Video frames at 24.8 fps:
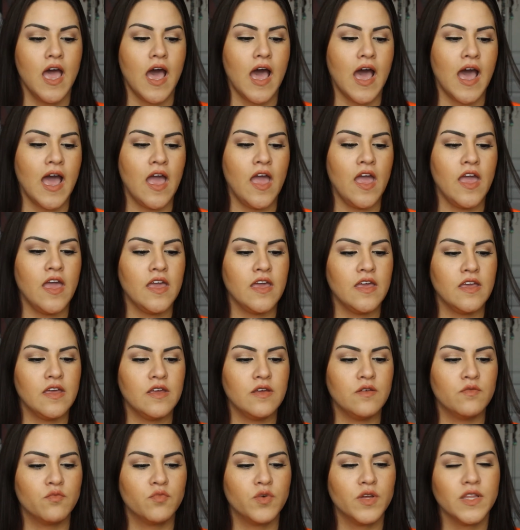
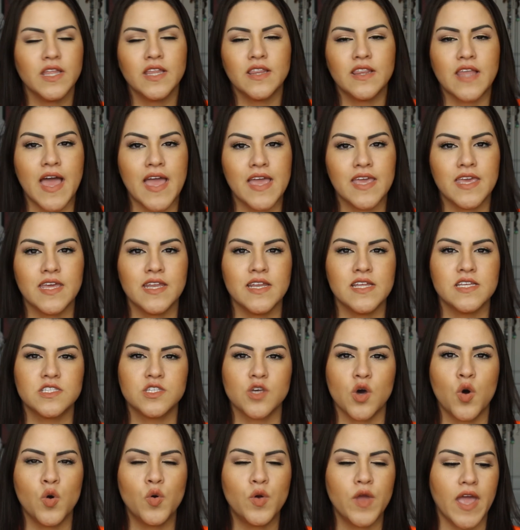I really like it.
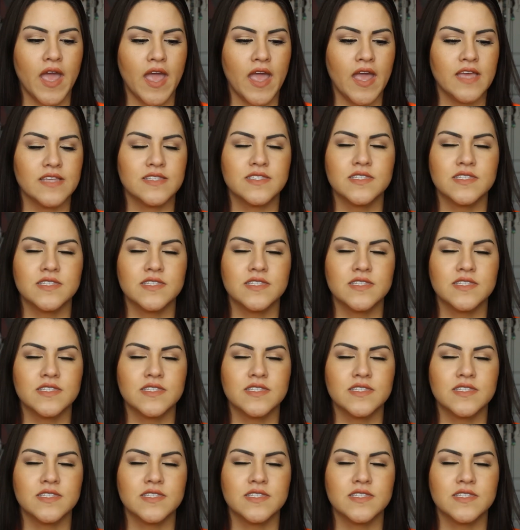It's okay.